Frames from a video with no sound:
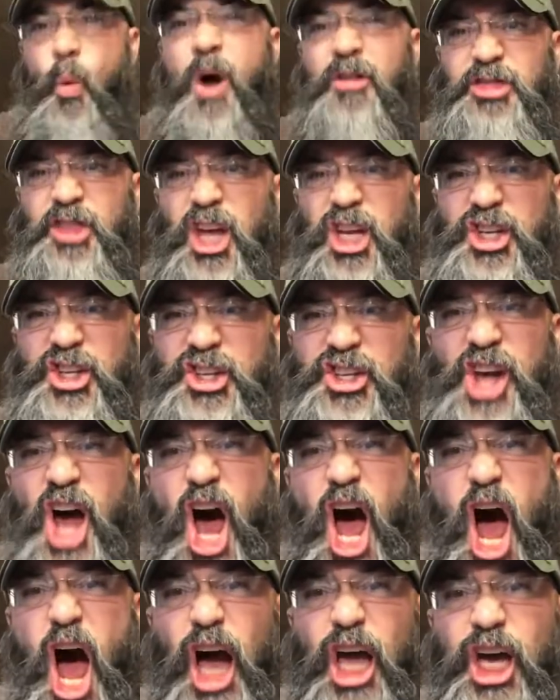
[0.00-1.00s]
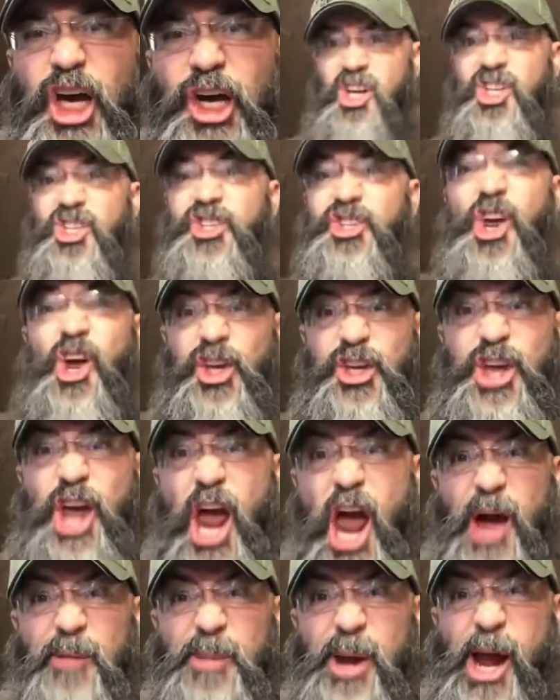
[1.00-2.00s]
What the stuck? Stuck
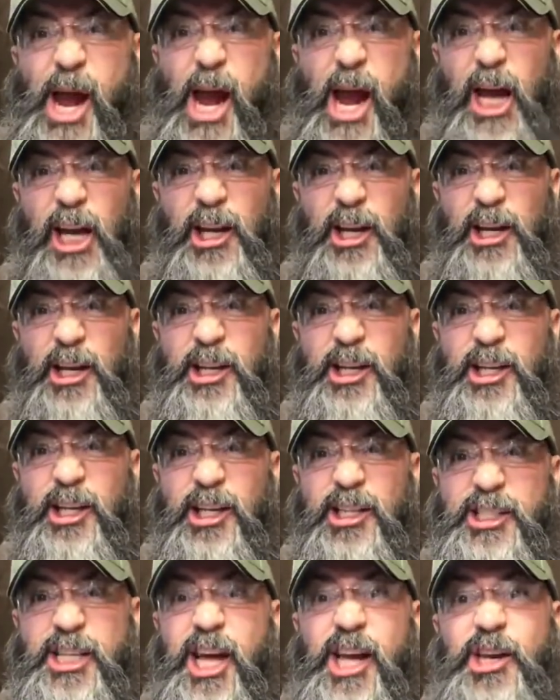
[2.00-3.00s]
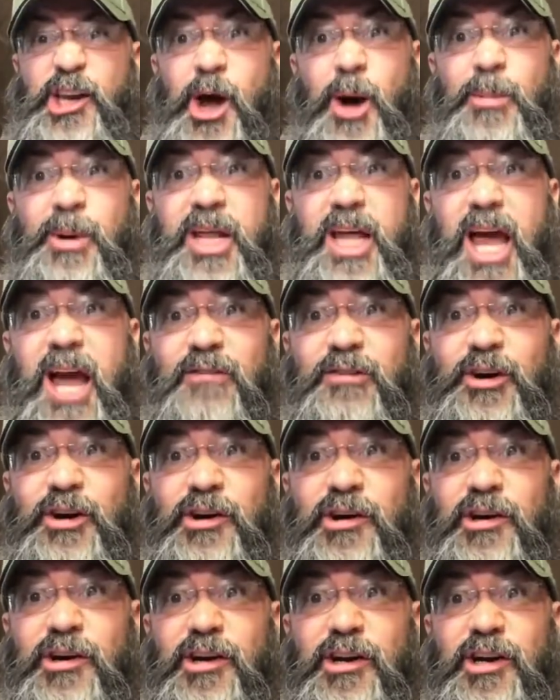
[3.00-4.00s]
yeah, man! Said nobody
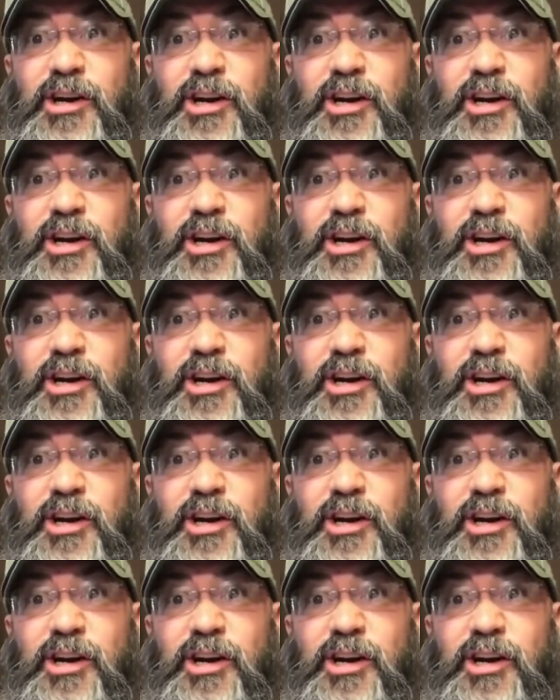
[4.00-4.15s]
ever.